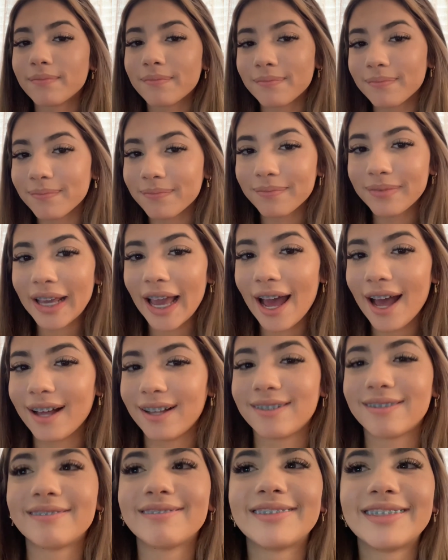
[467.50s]
yeah,
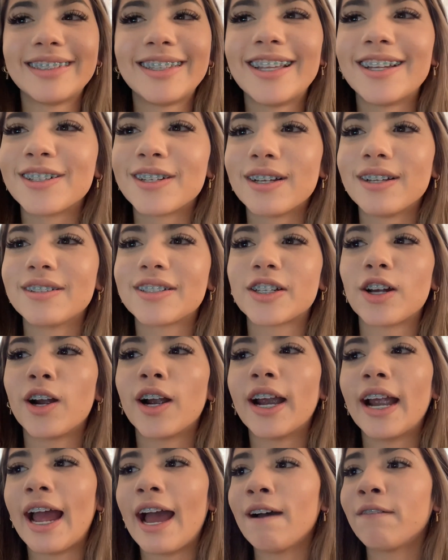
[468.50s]
those
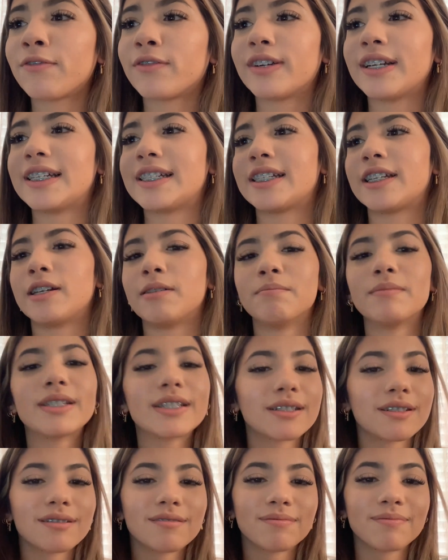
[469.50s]
are
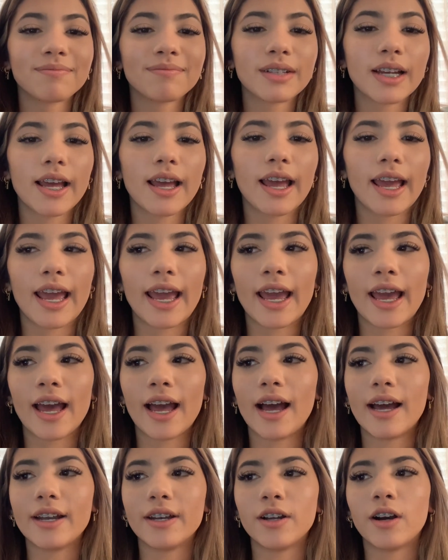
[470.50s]
aphorisms.
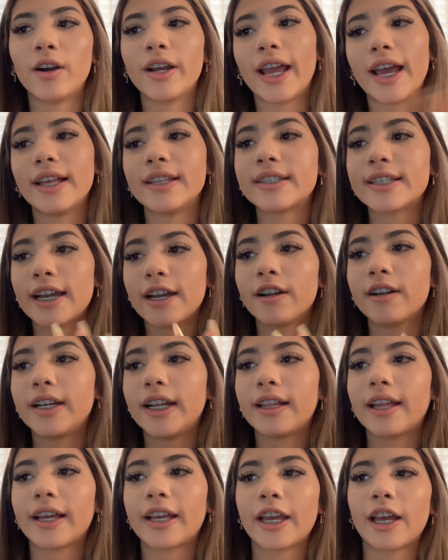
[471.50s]
And and
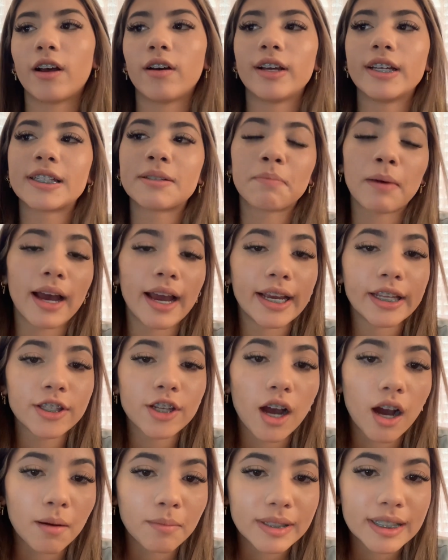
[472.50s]
Tyranny Like Hell is by
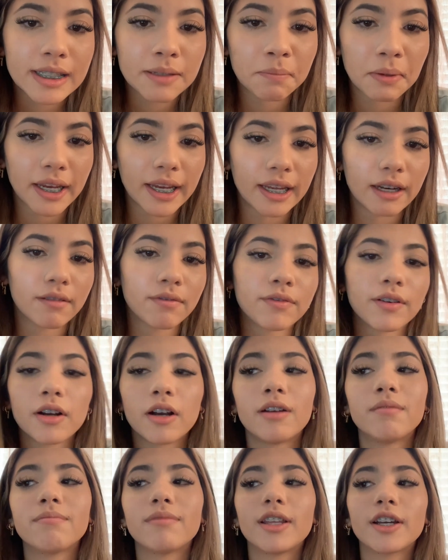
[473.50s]
Thomas Paine
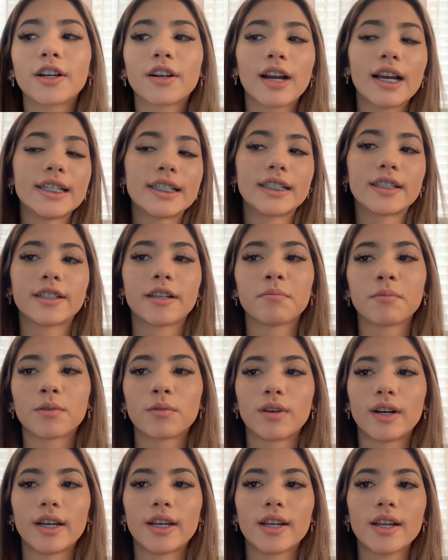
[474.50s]
from The Crisis Number
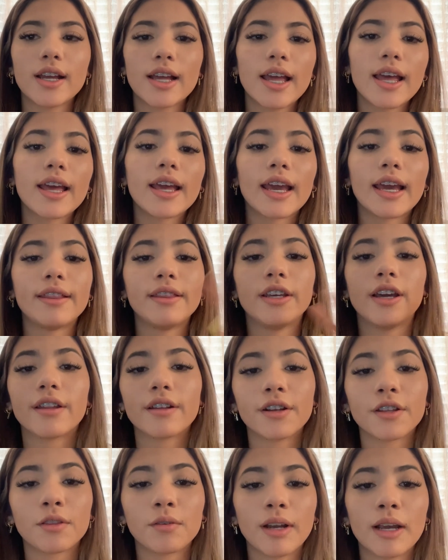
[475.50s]
One. And the
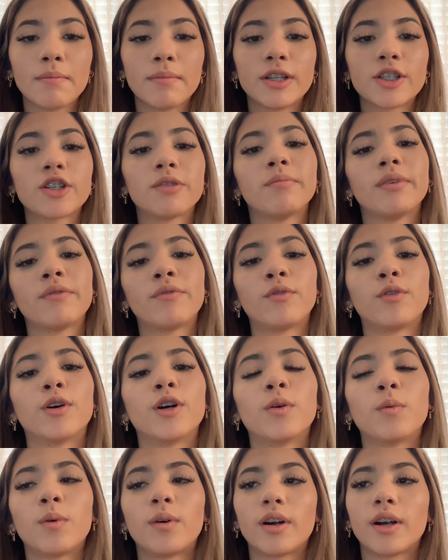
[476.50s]
other three I mentioned
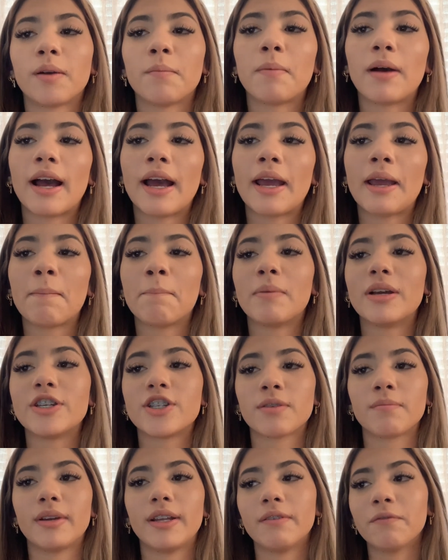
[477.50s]
before were by
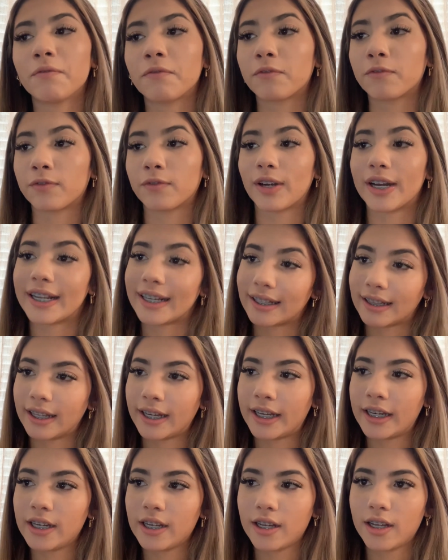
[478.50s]
Benjamin
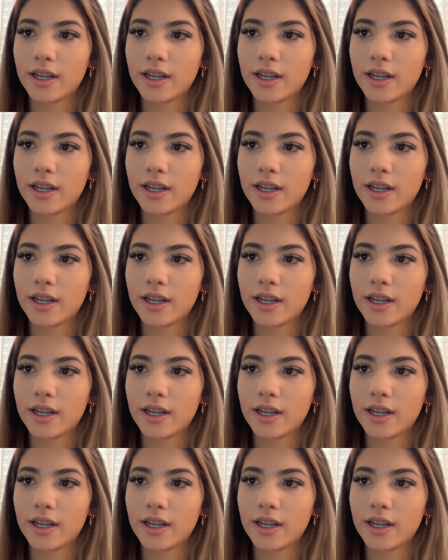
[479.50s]
Franklin,